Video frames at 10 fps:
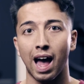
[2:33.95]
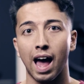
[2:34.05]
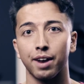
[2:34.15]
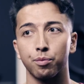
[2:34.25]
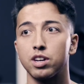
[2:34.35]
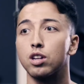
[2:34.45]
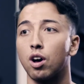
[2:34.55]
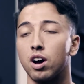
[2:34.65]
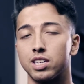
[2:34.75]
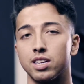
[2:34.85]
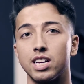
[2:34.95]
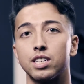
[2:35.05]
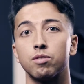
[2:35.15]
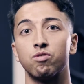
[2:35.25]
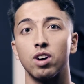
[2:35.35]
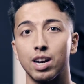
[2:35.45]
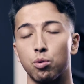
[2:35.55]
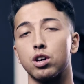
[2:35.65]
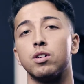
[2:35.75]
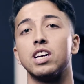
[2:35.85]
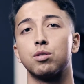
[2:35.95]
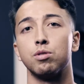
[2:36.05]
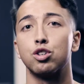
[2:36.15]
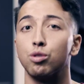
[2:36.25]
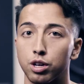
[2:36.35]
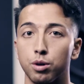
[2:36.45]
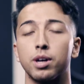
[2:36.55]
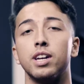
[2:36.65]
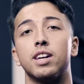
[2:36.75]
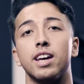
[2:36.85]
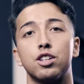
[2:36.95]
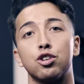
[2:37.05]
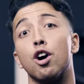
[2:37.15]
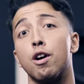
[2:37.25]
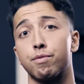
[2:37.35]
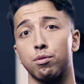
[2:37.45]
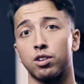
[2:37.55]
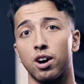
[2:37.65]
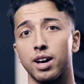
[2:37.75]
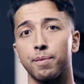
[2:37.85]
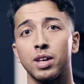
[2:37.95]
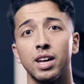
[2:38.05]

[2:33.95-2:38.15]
And when you're dieting, these are really what you need to ensure that you can adhere to your overall diet.